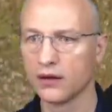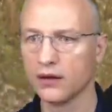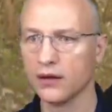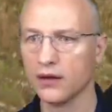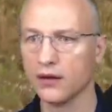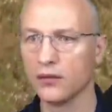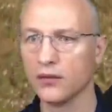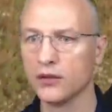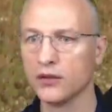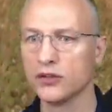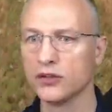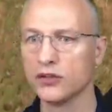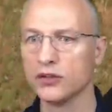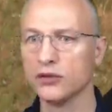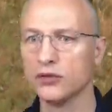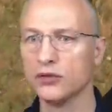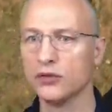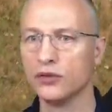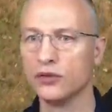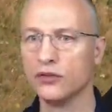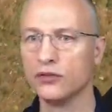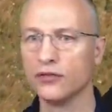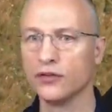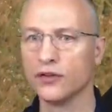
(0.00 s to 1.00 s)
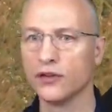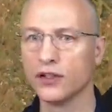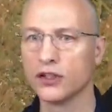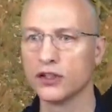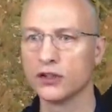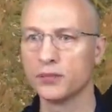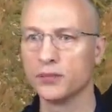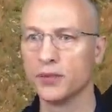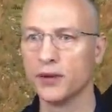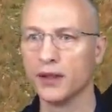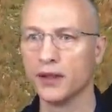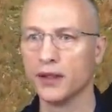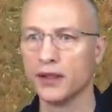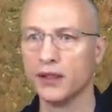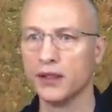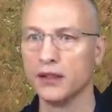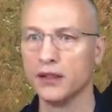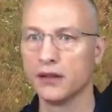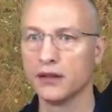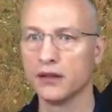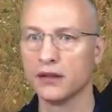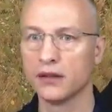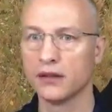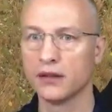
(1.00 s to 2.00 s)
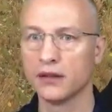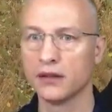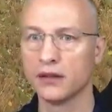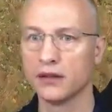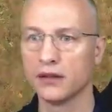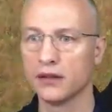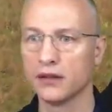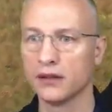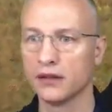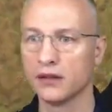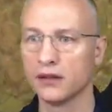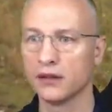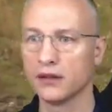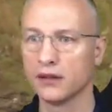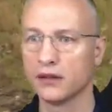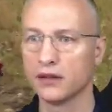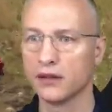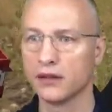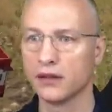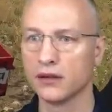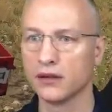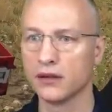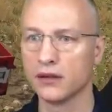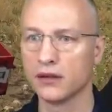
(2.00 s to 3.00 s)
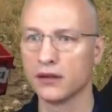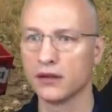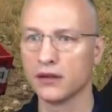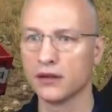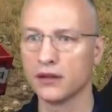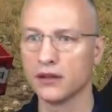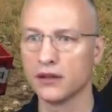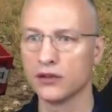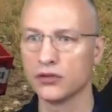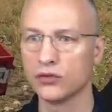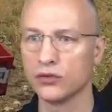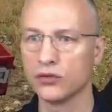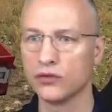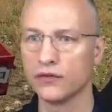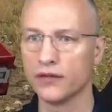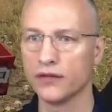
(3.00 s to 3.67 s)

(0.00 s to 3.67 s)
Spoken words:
There's the road for this bit here. It's over